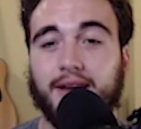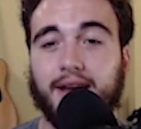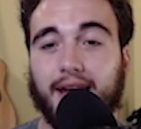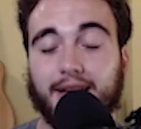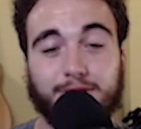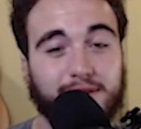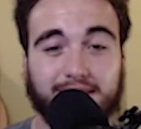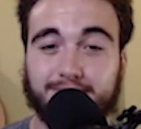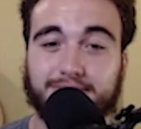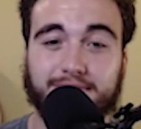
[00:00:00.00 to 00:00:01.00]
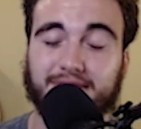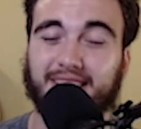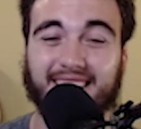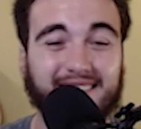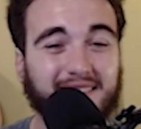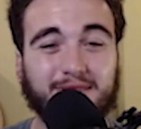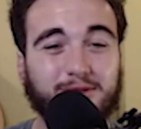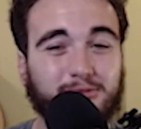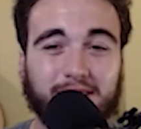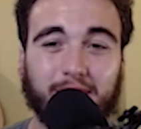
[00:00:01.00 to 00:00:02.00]
And you can kind of see this
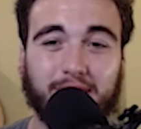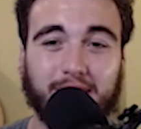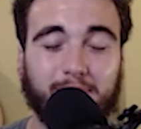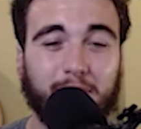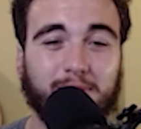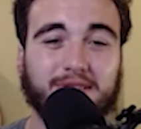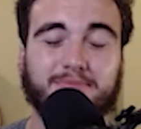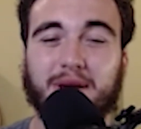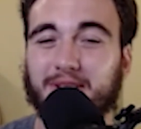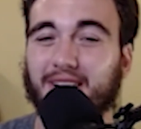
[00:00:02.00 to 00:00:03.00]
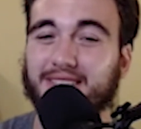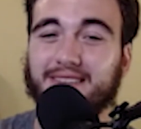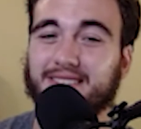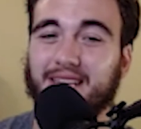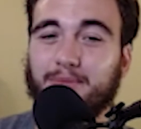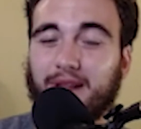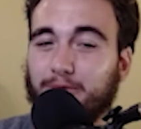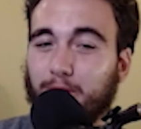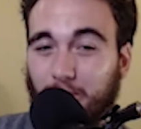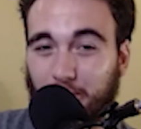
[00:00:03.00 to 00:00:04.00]
with Loki and Mobius. Maybe not to the same
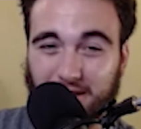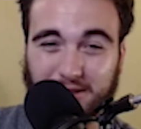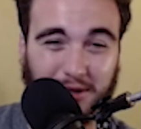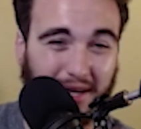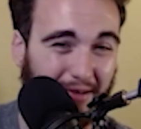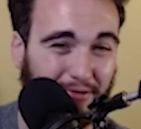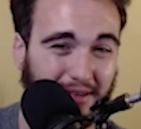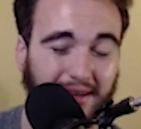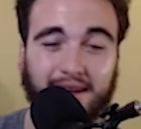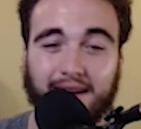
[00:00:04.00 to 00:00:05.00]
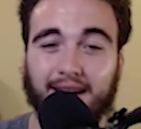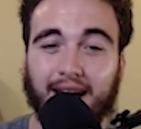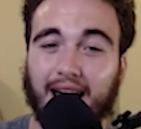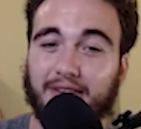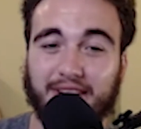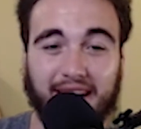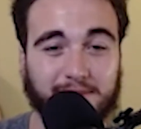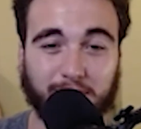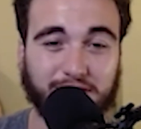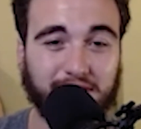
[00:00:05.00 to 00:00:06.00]
level, but I haven't had as
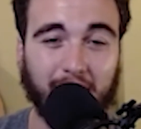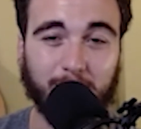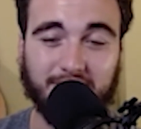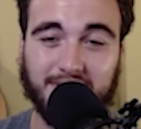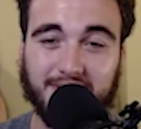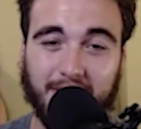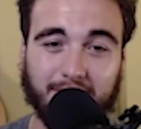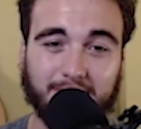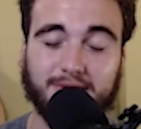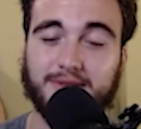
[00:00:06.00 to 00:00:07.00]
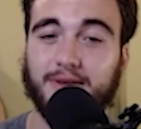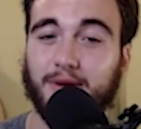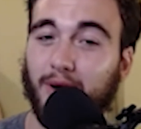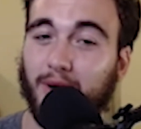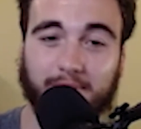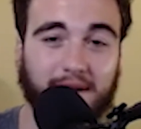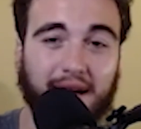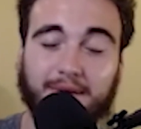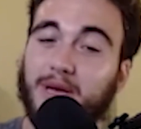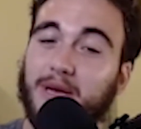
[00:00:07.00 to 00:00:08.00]
much time with these characters. You know,
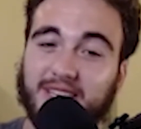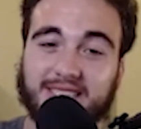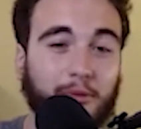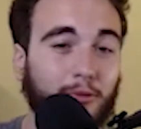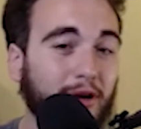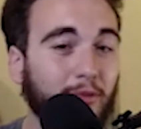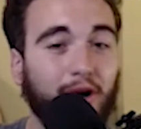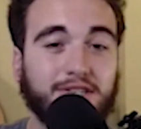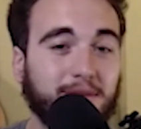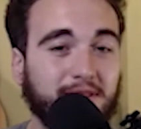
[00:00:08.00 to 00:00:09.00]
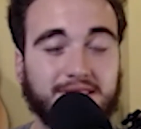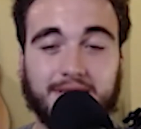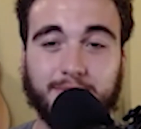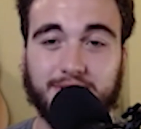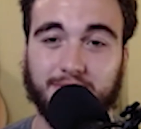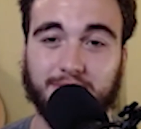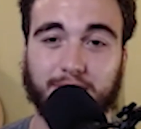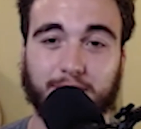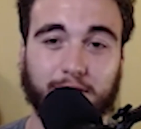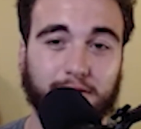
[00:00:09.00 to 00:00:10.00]
maybe as I rewatch some of these episodes
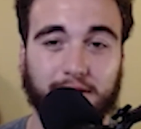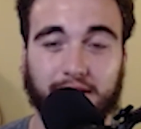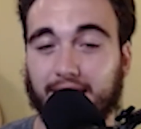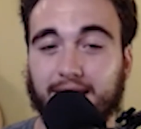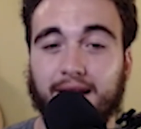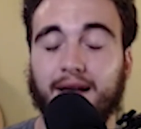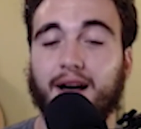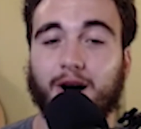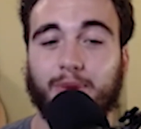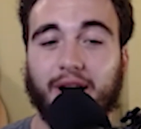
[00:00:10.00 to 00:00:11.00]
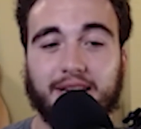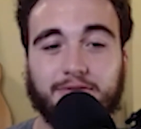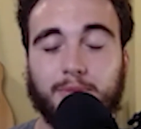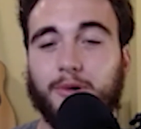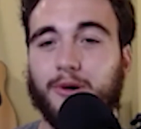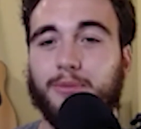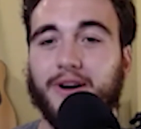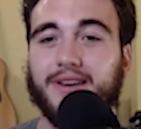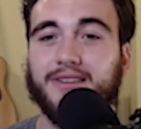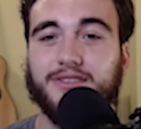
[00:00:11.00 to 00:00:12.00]
over and over again, I'll buy it even more, but
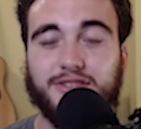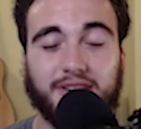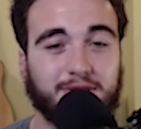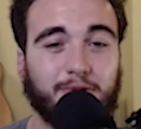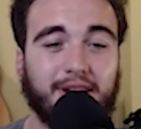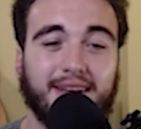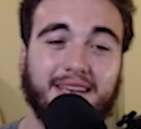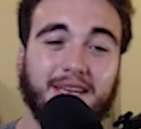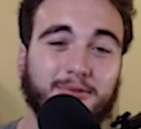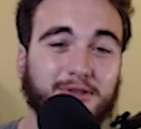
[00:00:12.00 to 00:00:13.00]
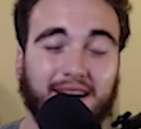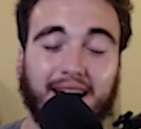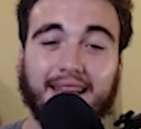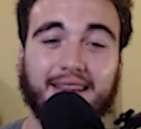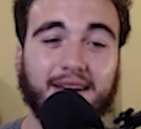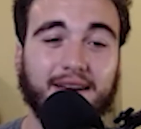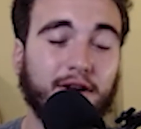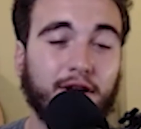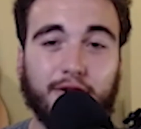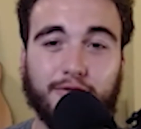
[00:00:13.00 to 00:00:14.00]
just great. He was a highlight
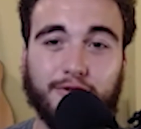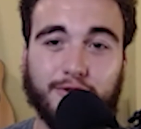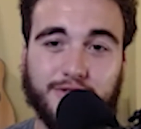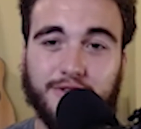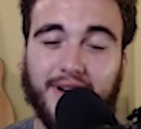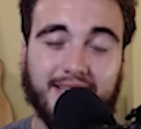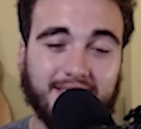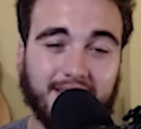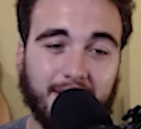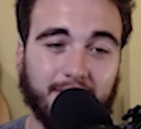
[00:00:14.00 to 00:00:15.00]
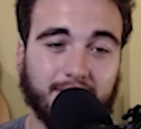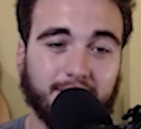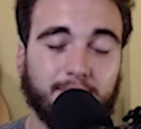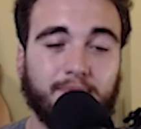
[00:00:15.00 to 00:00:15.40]
for sure as a character.